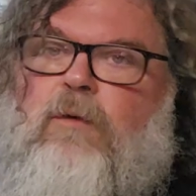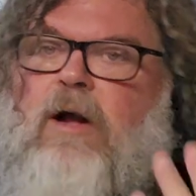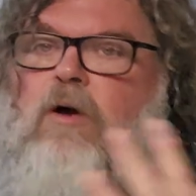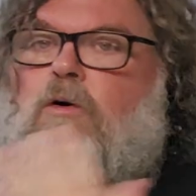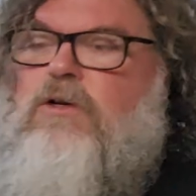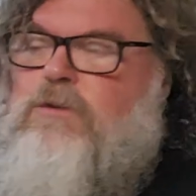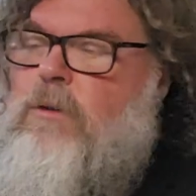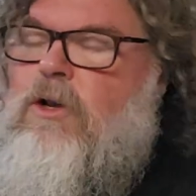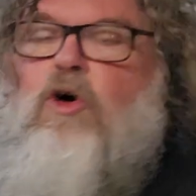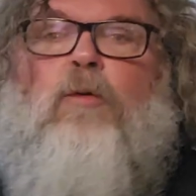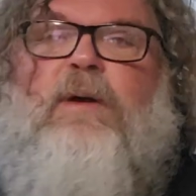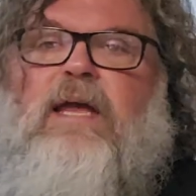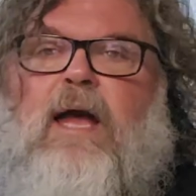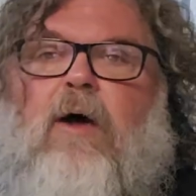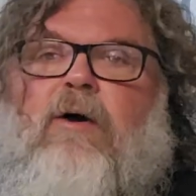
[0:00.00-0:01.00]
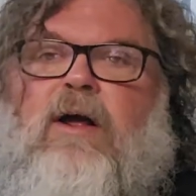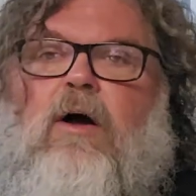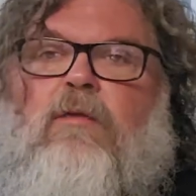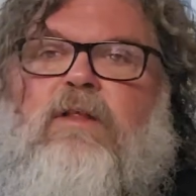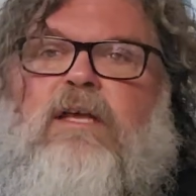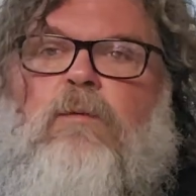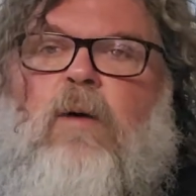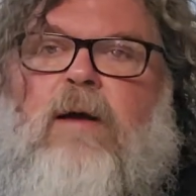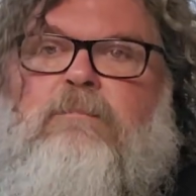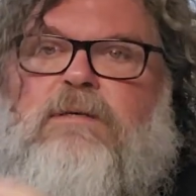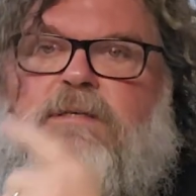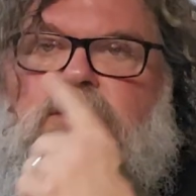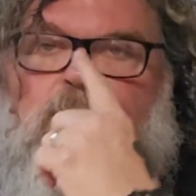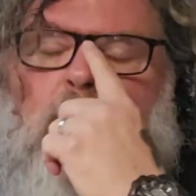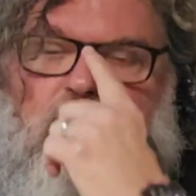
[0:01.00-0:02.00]
records will all be going on the web
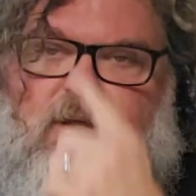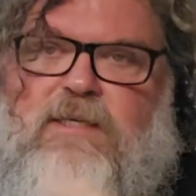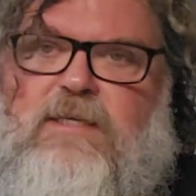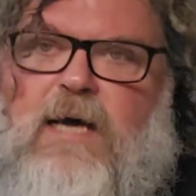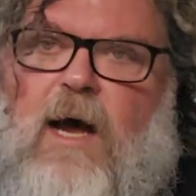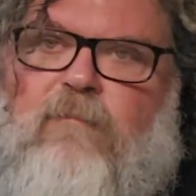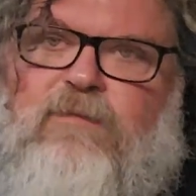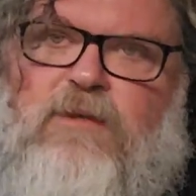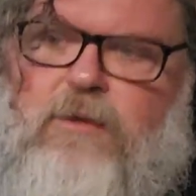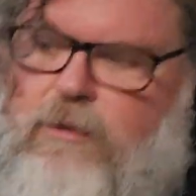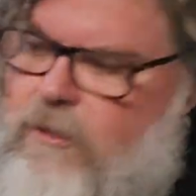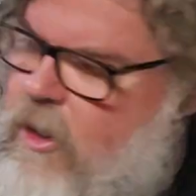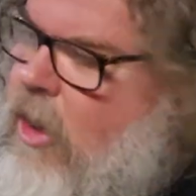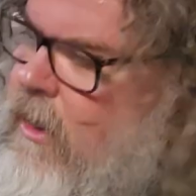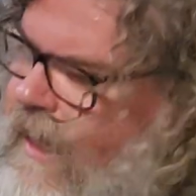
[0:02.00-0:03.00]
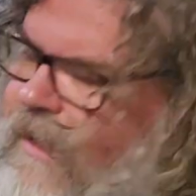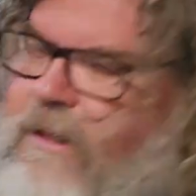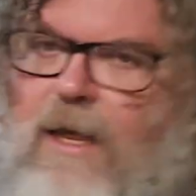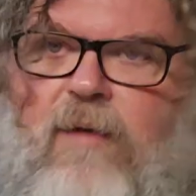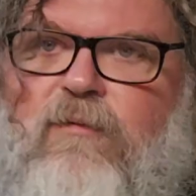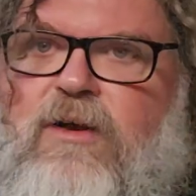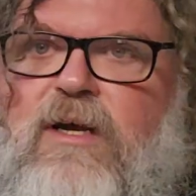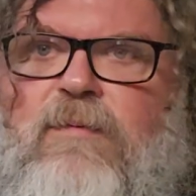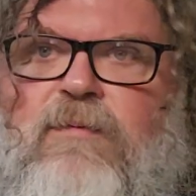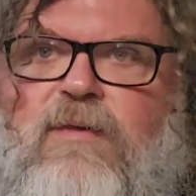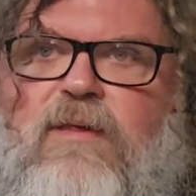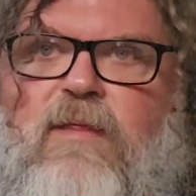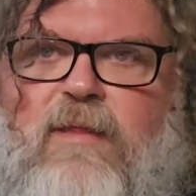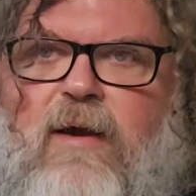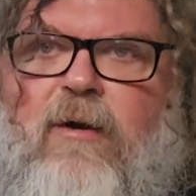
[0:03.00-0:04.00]
store this afternoon. I'll endeavour to
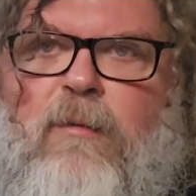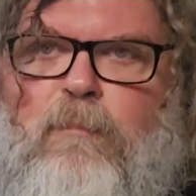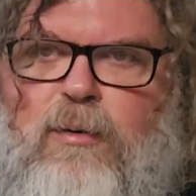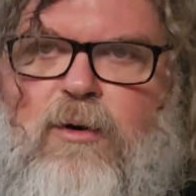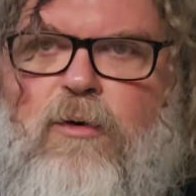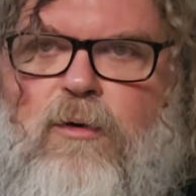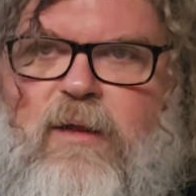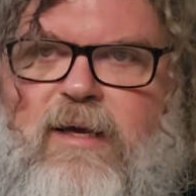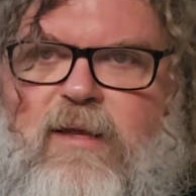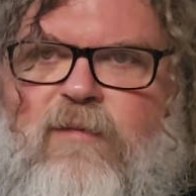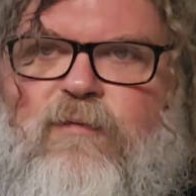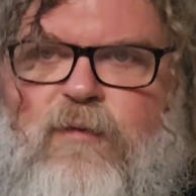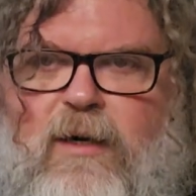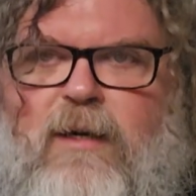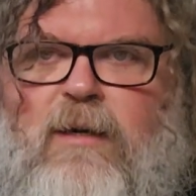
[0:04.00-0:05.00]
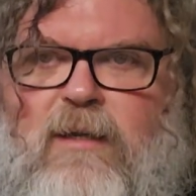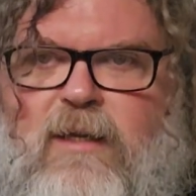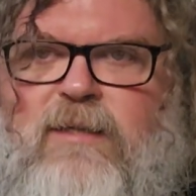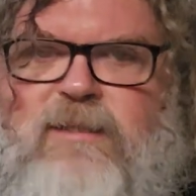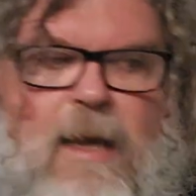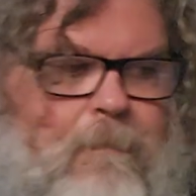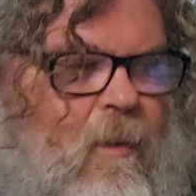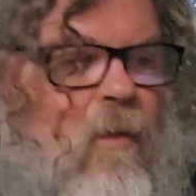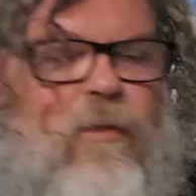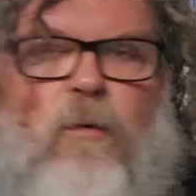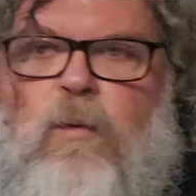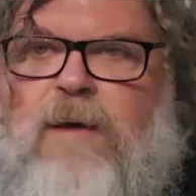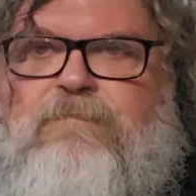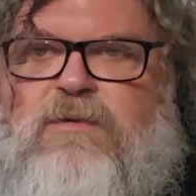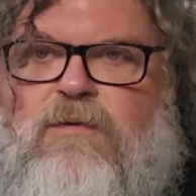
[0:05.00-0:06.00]
sit there and put all these freaking things up on the
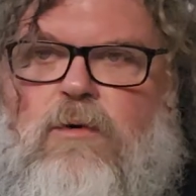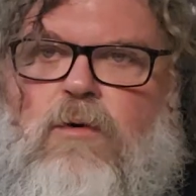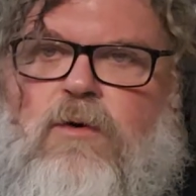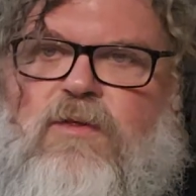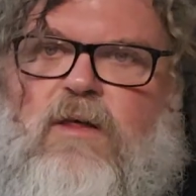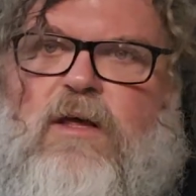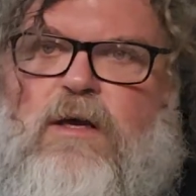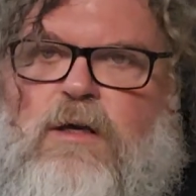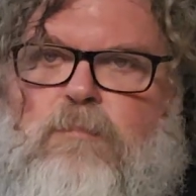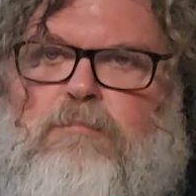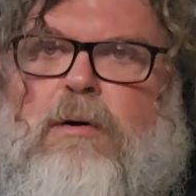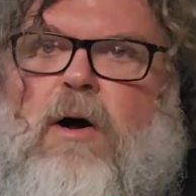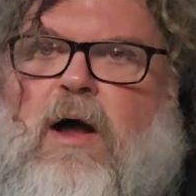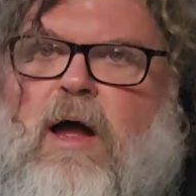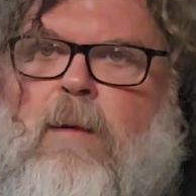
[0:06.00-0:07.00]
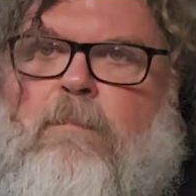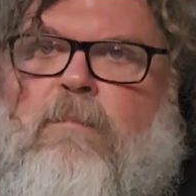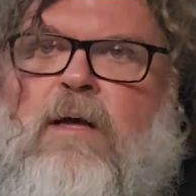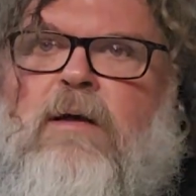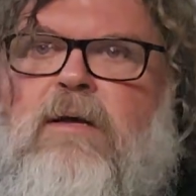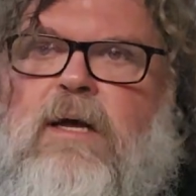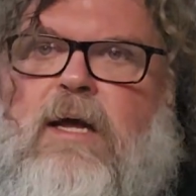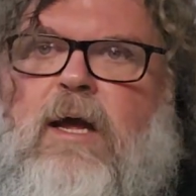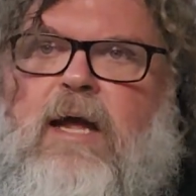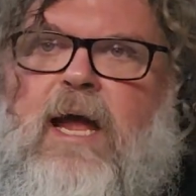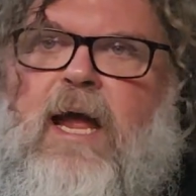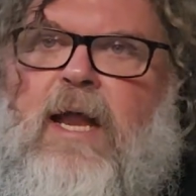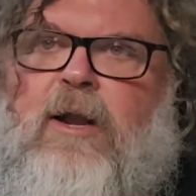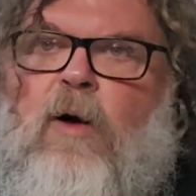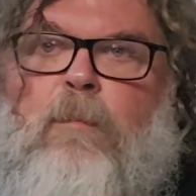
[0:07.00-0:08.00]
web store so you can buy them,
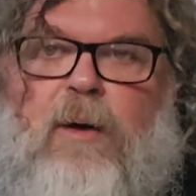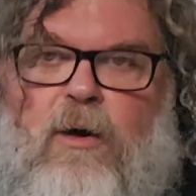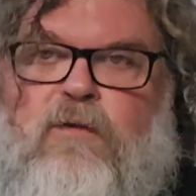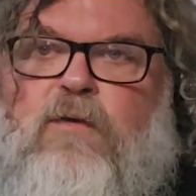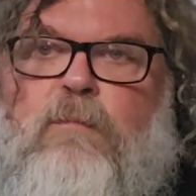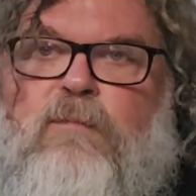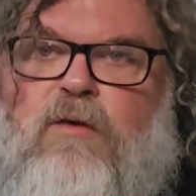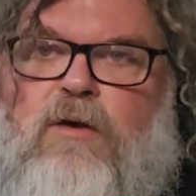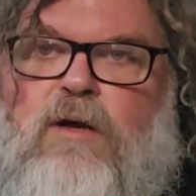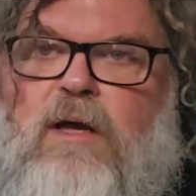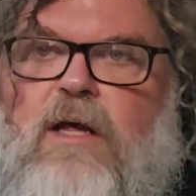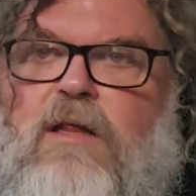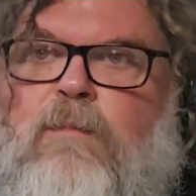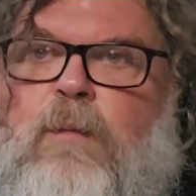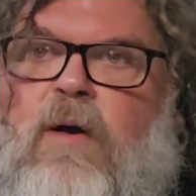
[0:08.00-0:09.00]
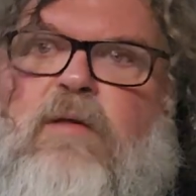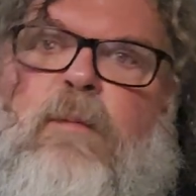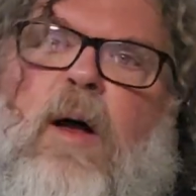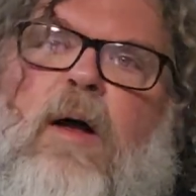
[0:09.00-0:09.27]
and I'll post them to you express